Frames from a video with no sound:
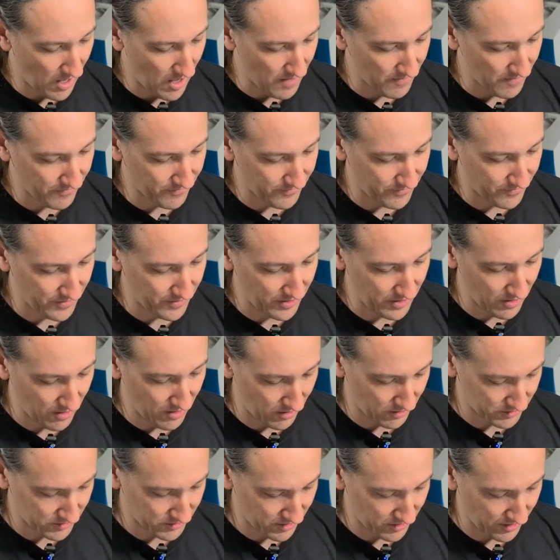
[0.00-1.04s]
back off
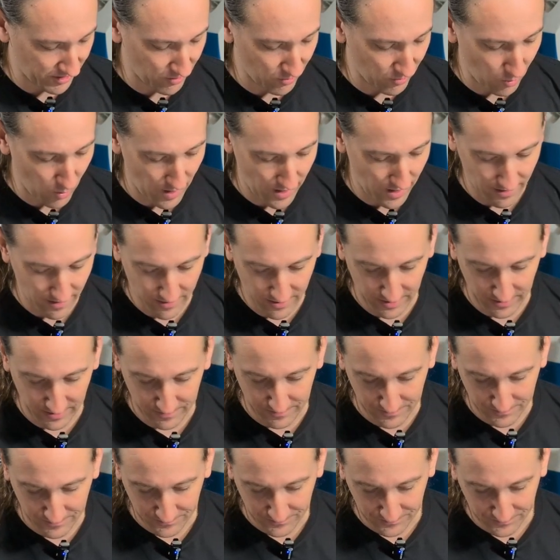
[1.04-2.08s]
of the alternator
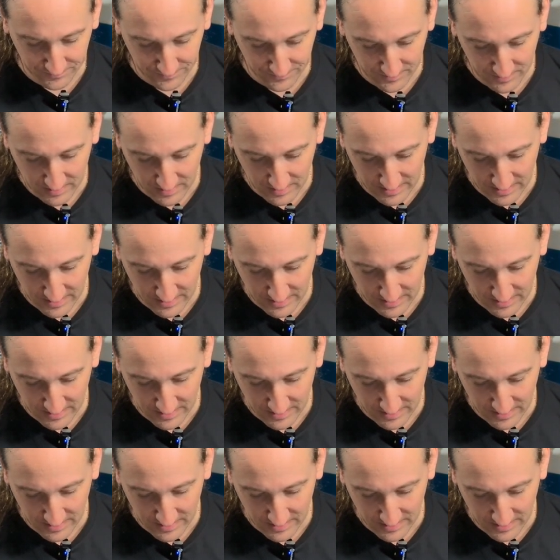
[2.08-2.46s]
wiring,